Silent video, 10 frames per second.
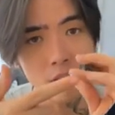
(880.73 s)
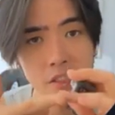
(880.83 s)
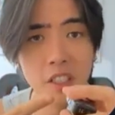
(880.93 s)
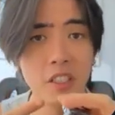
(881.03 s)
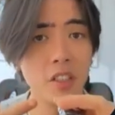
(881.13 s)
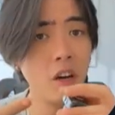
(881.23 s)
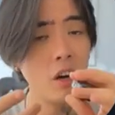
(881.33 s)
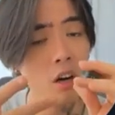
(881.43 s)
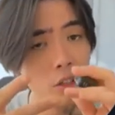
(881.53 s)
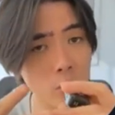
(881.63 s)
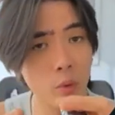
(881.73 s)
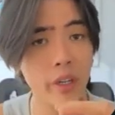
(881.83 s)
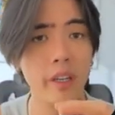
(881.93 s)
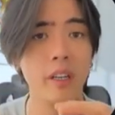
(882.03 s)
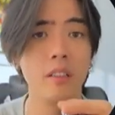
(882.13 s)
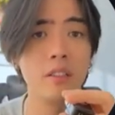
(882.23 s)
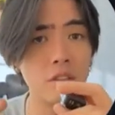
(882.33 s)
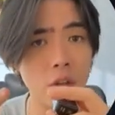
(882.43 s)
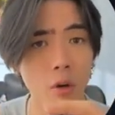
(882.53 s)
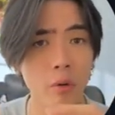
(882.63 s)
TikTok, Reels,
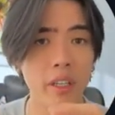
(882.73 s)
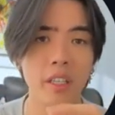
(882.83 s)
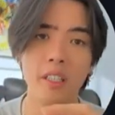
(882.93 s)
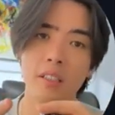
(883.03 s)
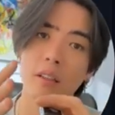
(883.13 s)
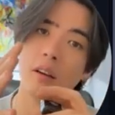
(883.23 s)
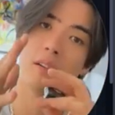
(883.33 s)
Stories,